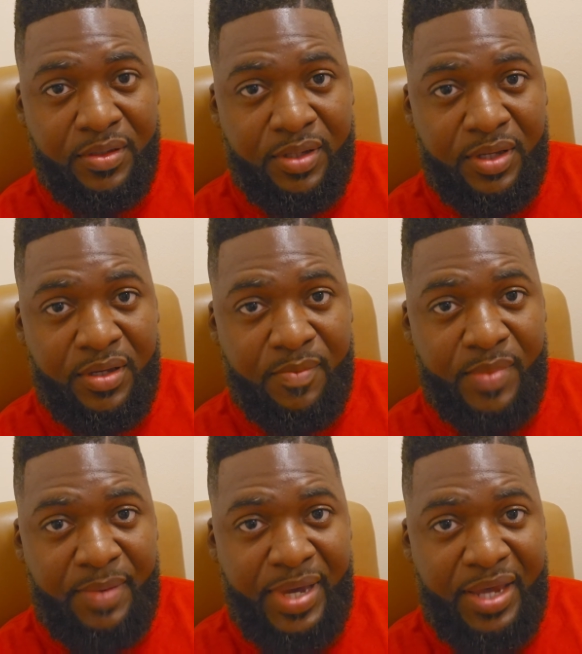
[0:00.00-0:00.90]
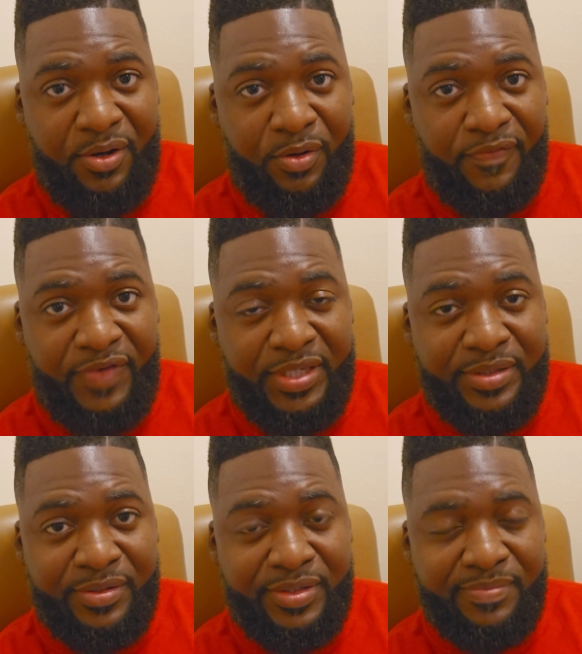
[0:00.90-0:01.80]
my buy and hold
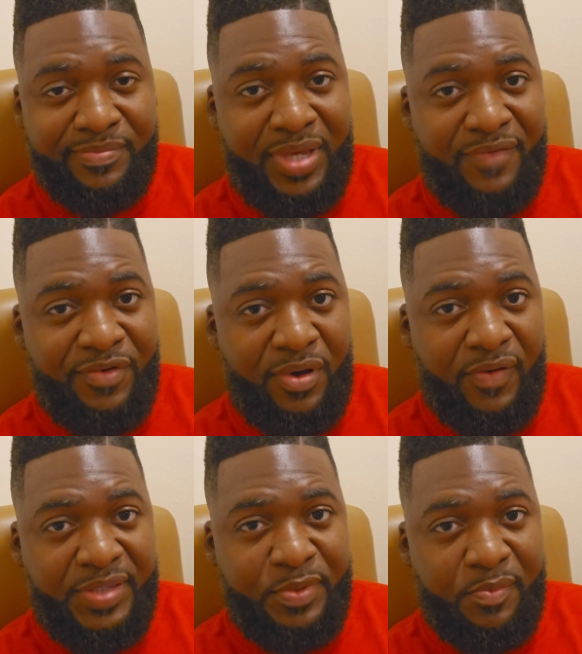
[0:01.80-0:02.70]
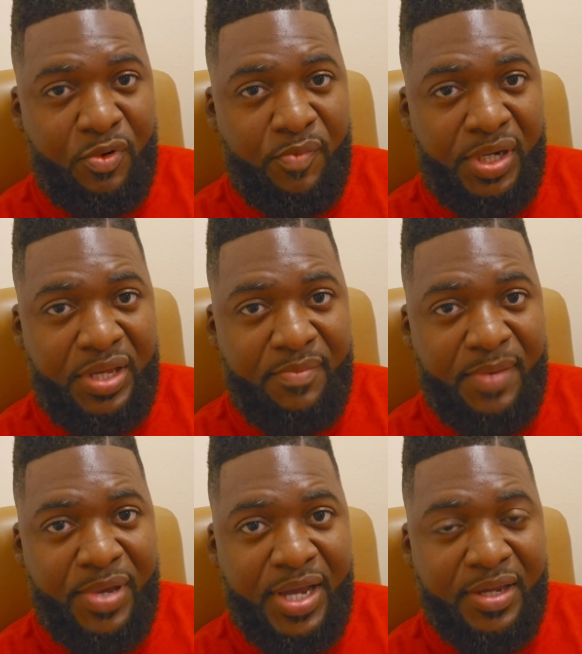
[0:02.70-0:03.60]
investors have always put more money in my
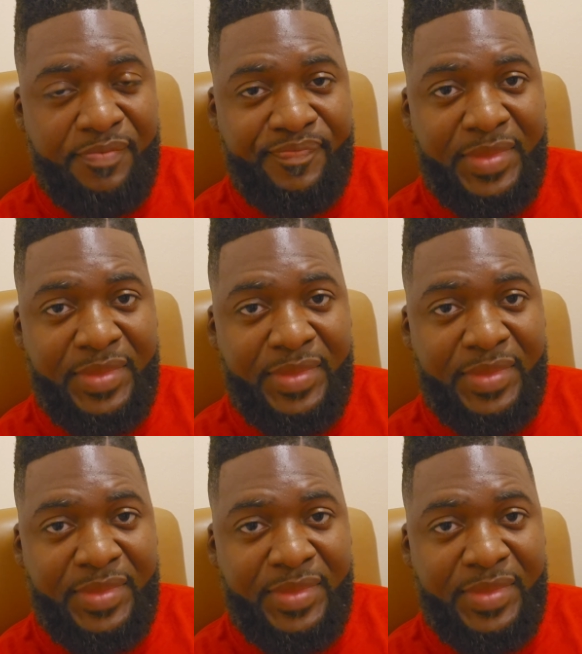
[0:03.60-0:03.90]
pocket